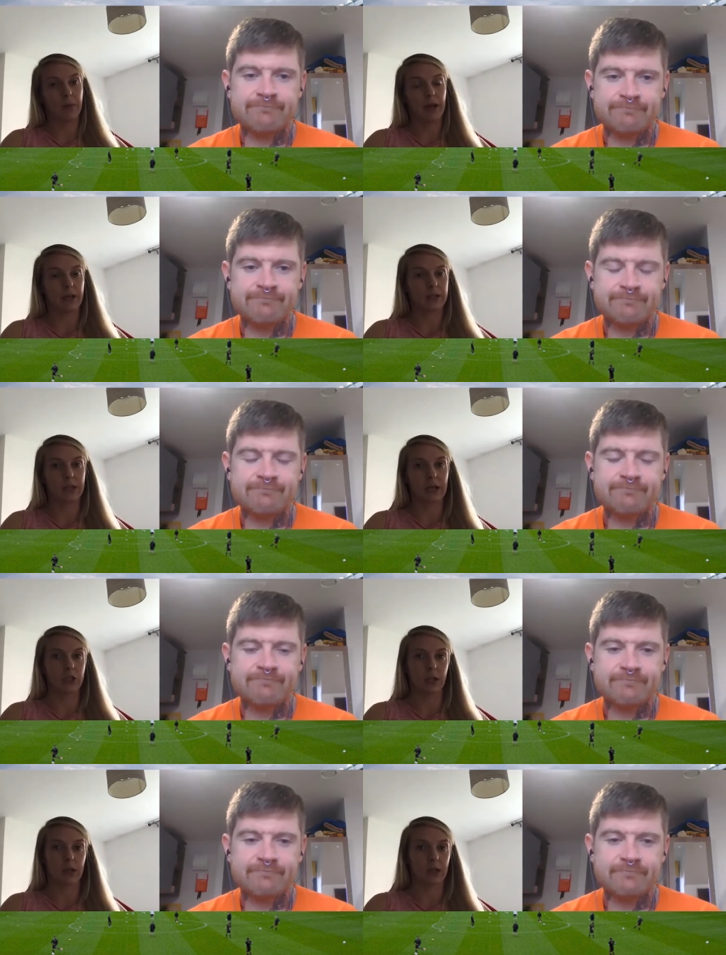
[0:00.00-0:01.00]
Speaker 1: back inside you
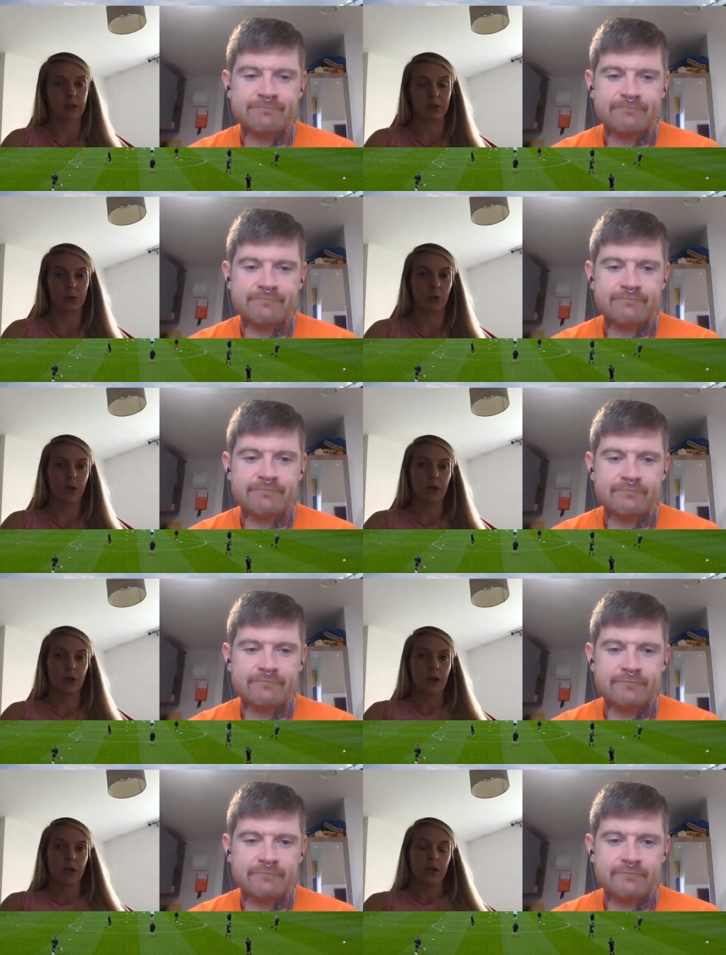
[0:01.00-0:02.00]
and things. So,
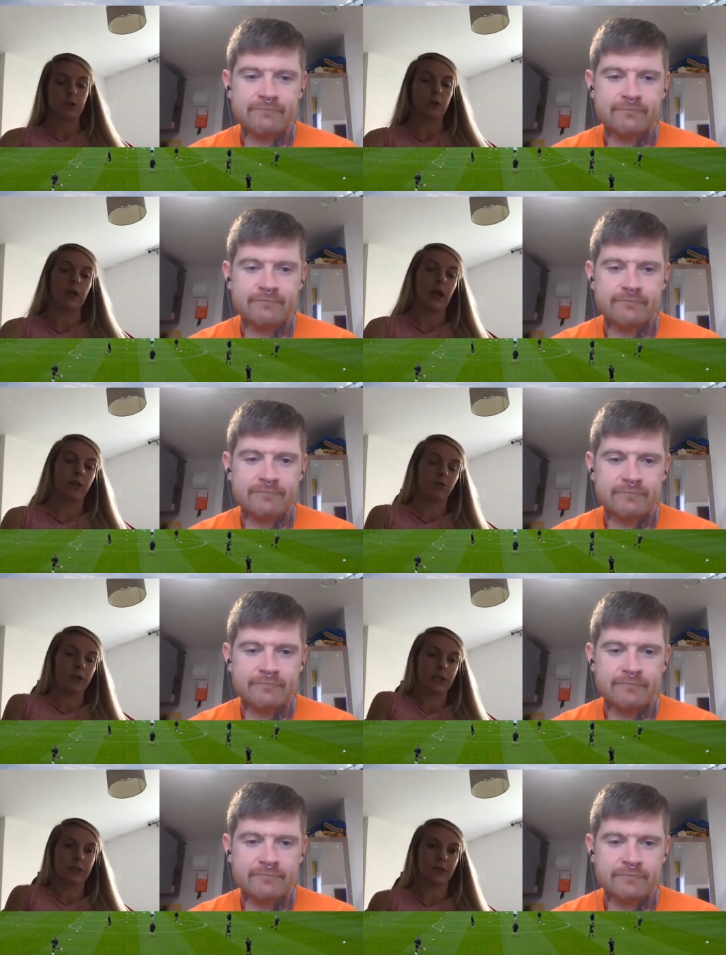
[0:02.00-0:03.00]
so yeah,
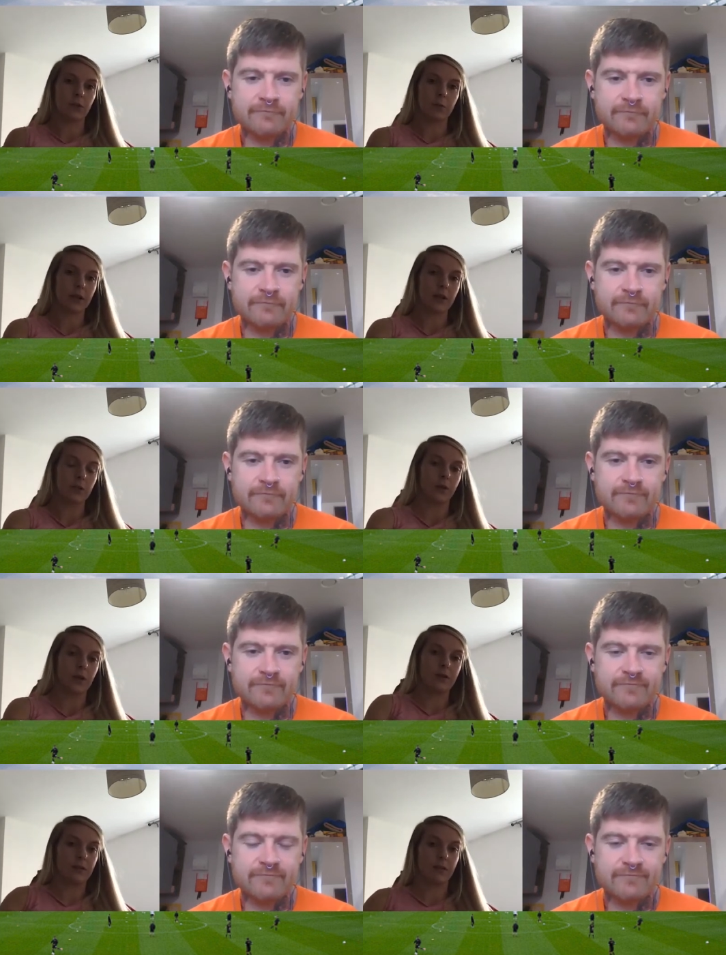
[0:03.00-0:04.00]
really difficult players, but
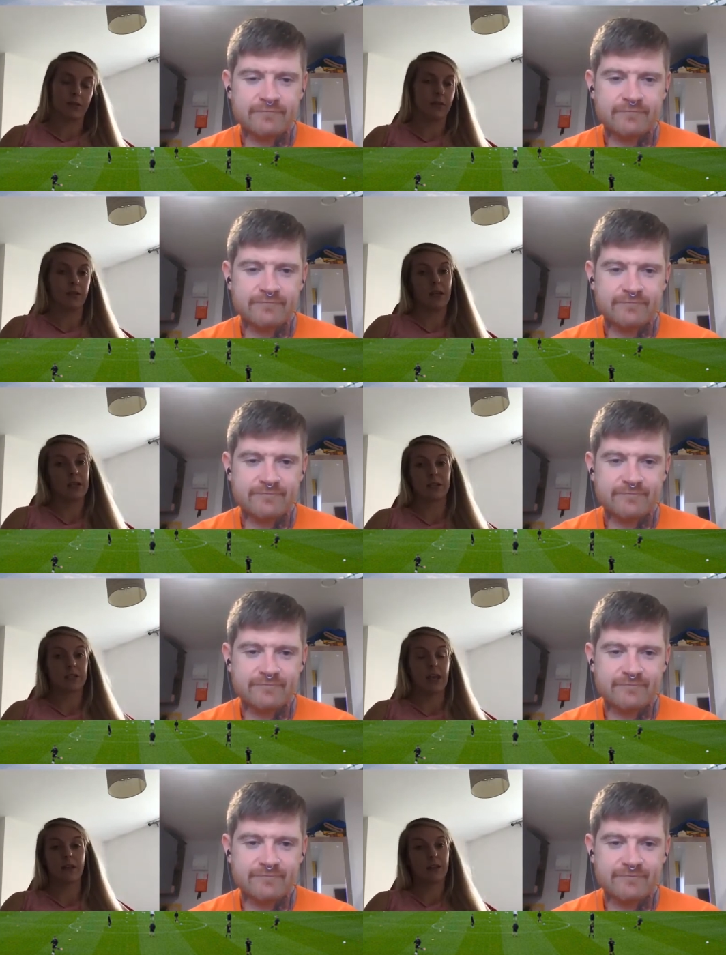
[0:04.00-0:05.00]
the list is
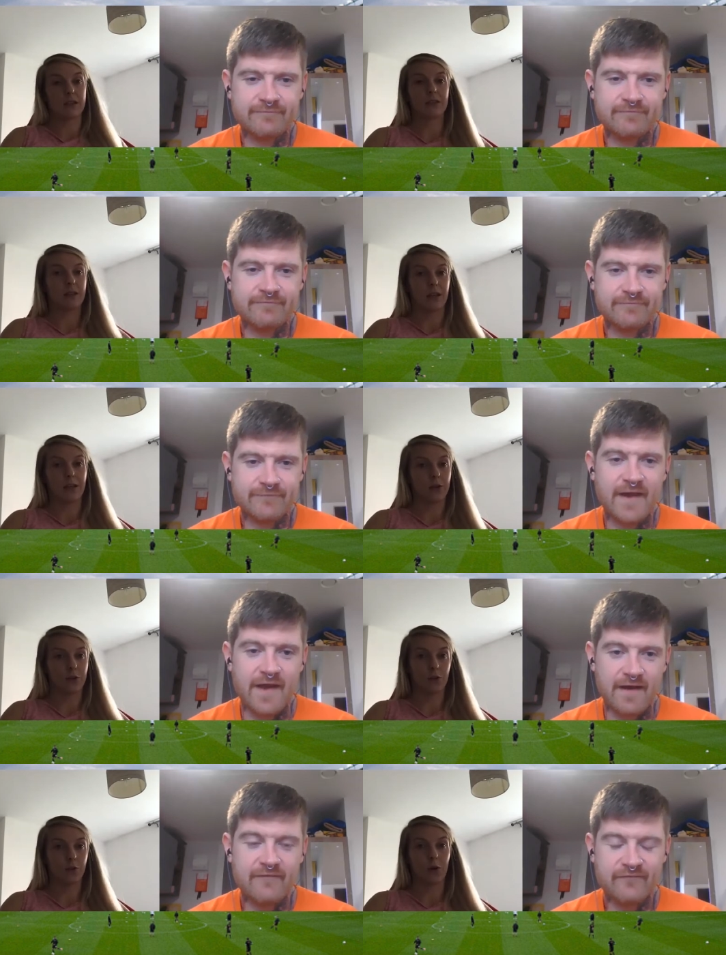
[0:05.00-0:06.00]
endless. Like you yeah.
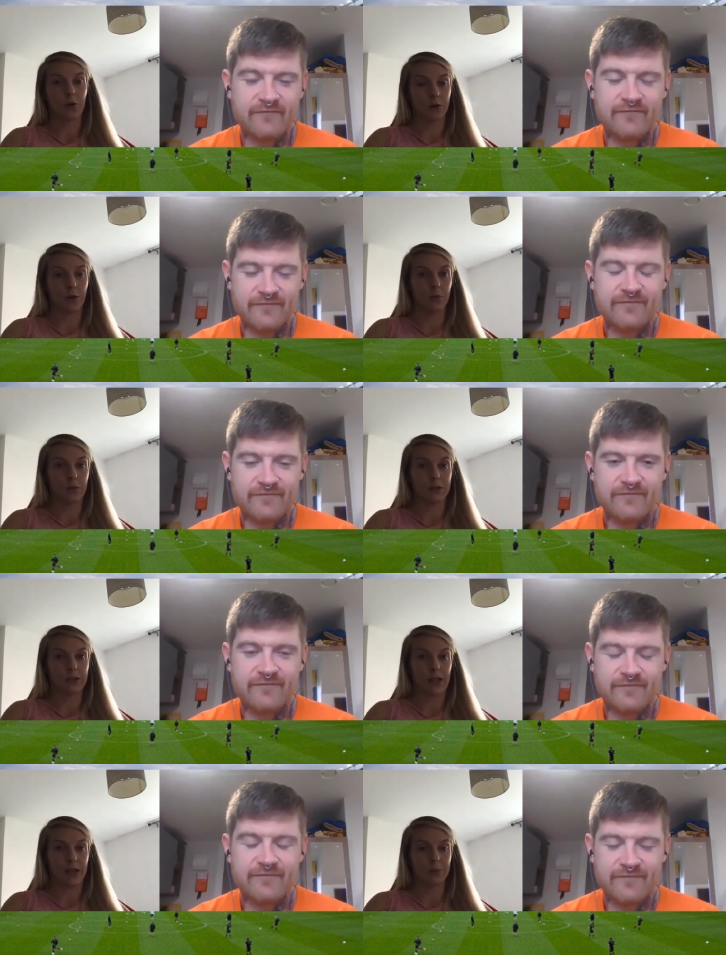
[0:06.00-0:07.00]
could go on and on with the
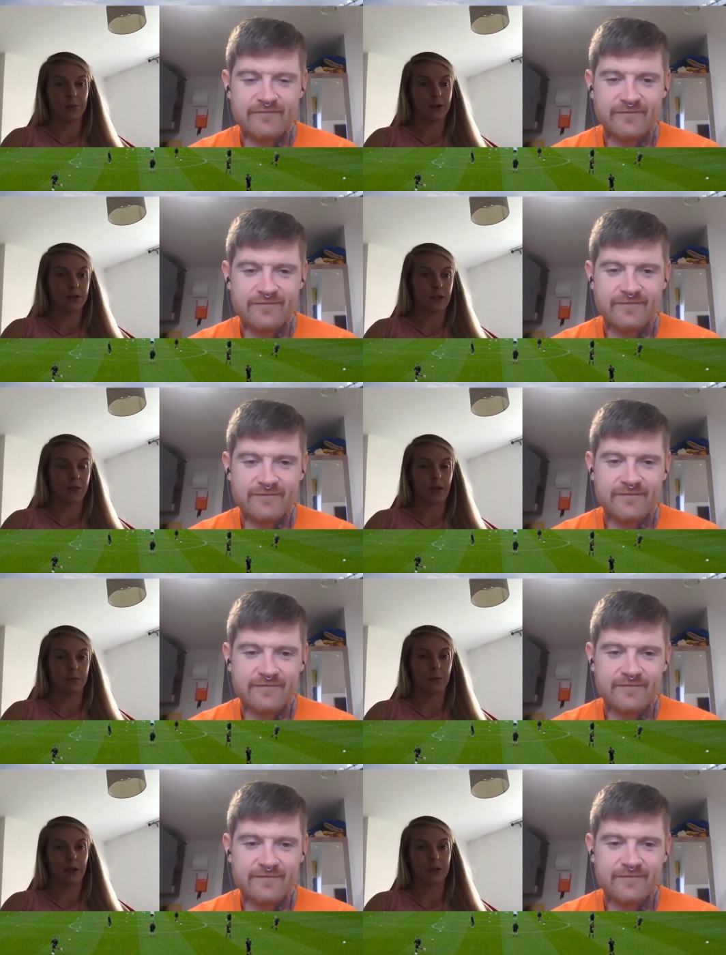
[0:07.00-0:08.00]
talented players that you've came
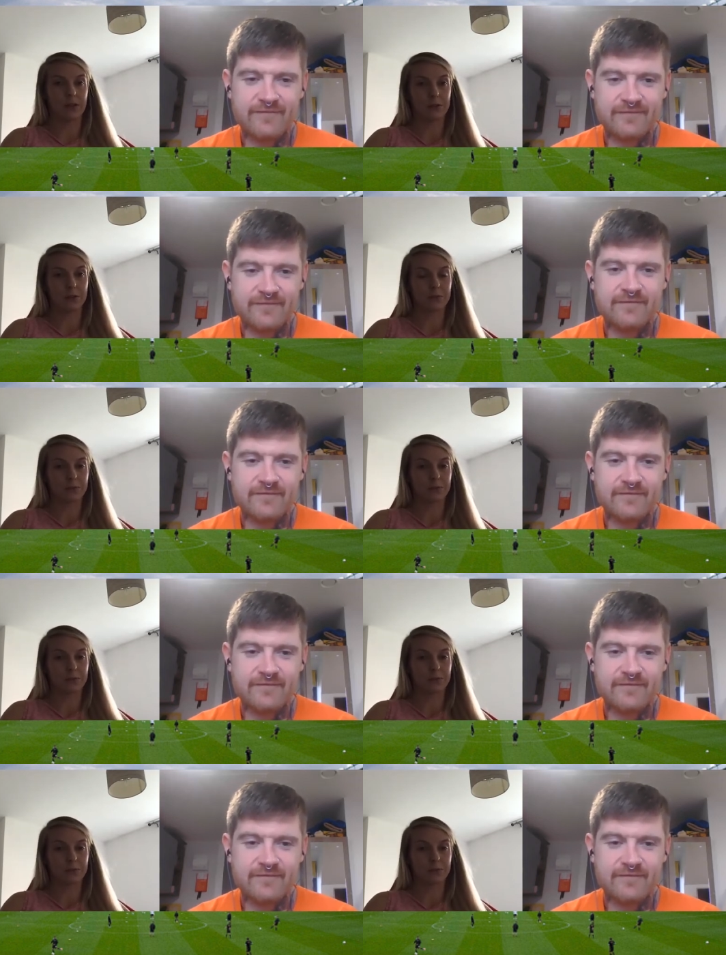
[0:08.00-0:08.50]
up against. So